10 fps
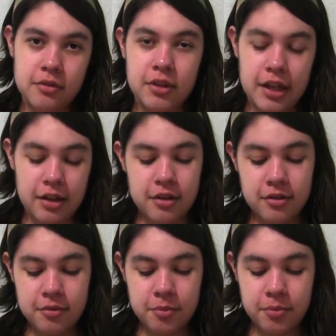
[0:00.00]
like
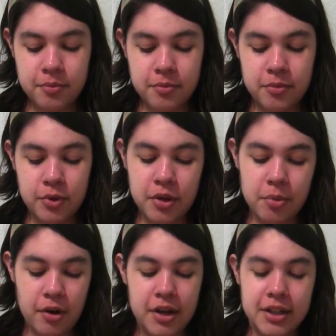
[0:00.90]
beauty
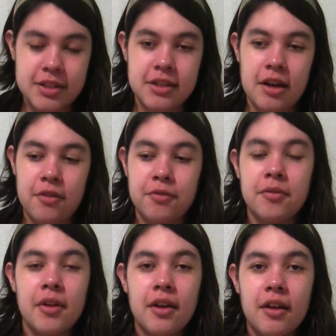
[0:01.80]
product
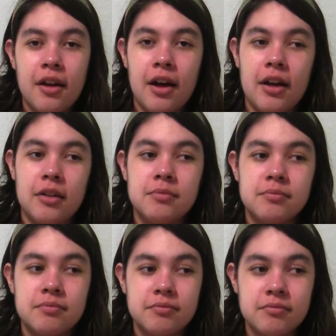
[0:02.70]
stuff.
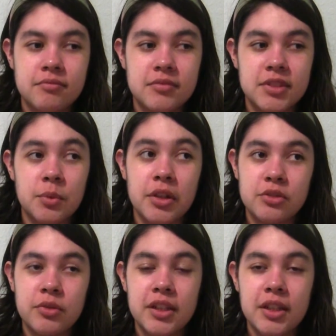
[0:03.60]
It
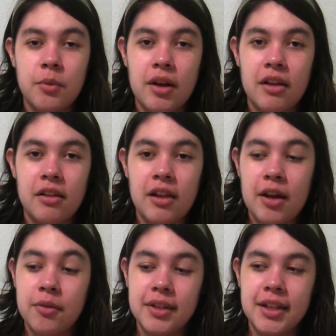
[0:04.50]
worked really well. I
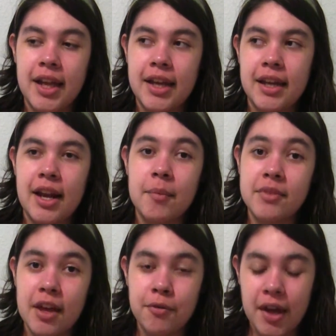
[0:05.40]
really like it. I'm
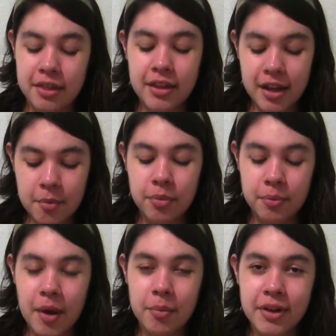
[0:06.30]

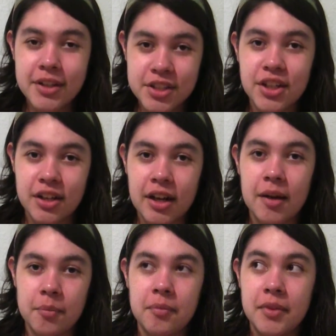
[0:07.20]
pretty sure
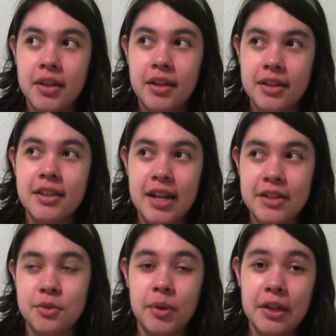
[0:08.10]
in the
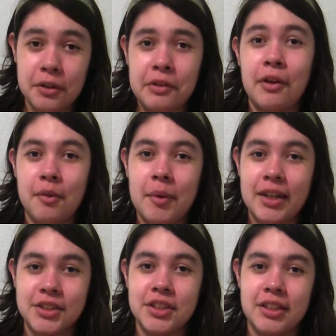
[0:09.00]
next week or so I'm
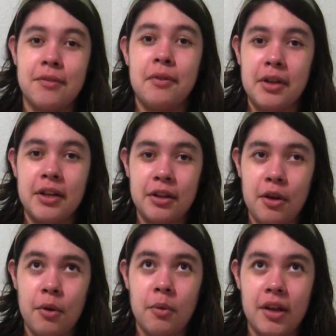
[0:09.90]
actually even gonna
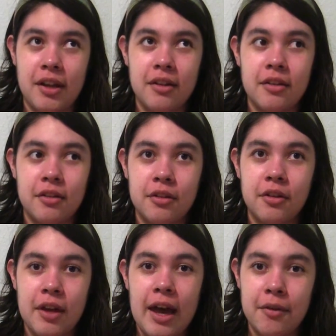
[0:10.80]
go and
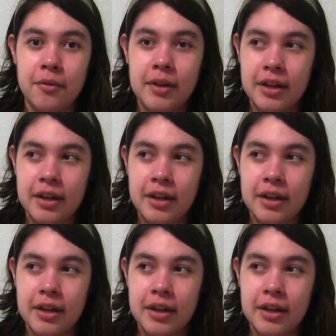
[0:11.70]
have